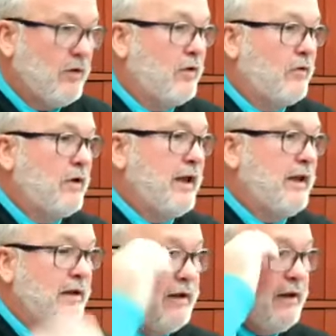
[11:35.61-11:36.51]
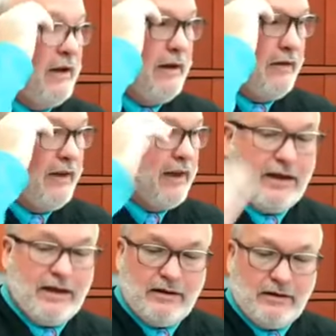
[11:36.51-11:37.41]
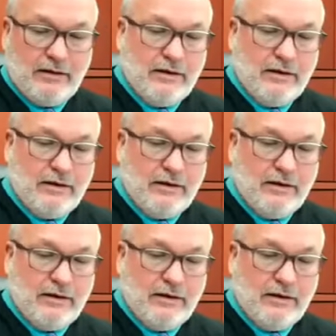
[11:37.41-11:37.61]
All right, and then,